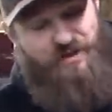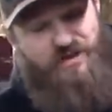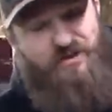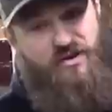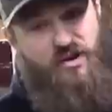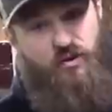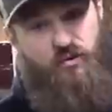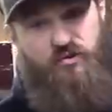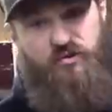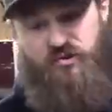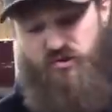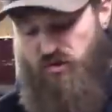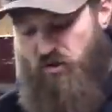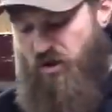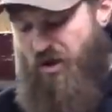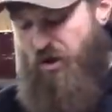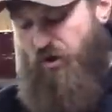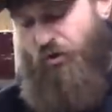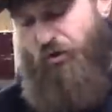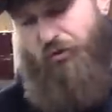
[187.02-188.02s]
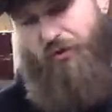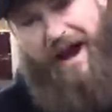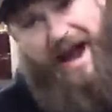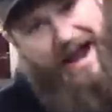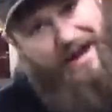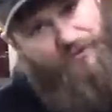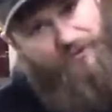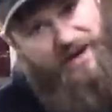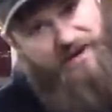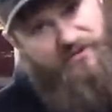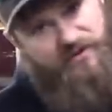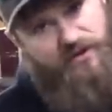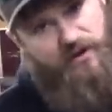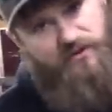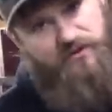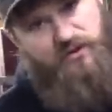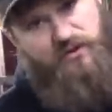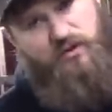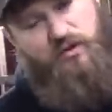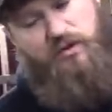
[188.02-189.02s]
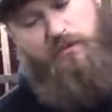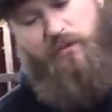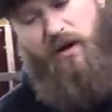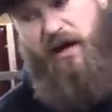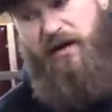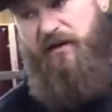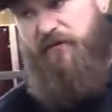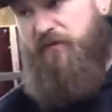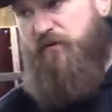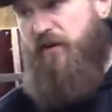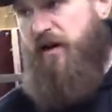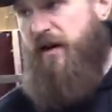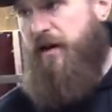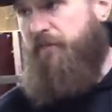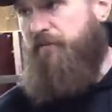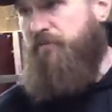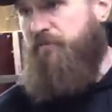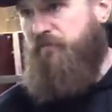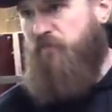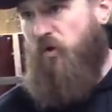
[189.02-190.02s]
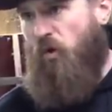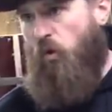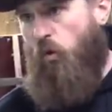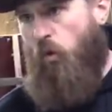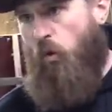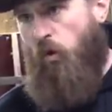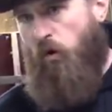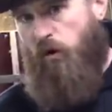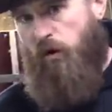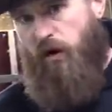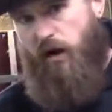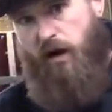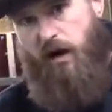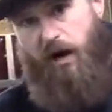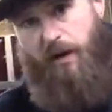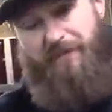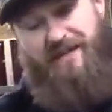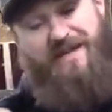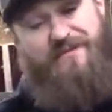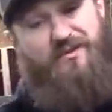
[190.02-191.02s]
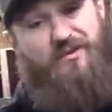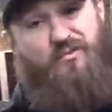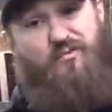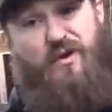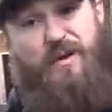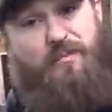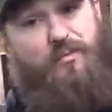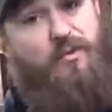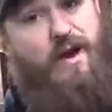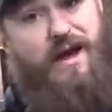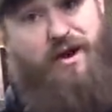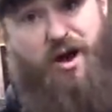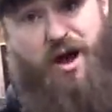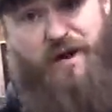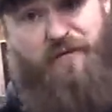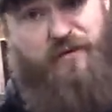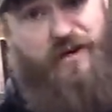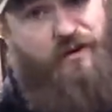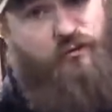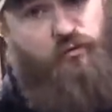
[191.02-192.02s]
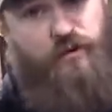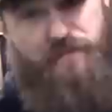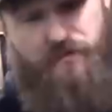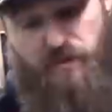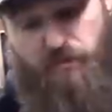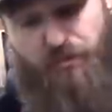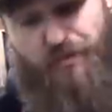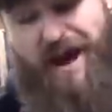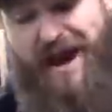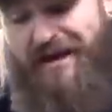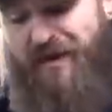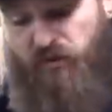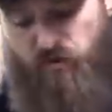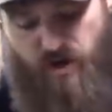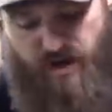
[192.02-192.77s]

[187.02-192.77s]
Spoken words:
been known to crack right there at the unibody frame, or even rip right off, like rip the bracket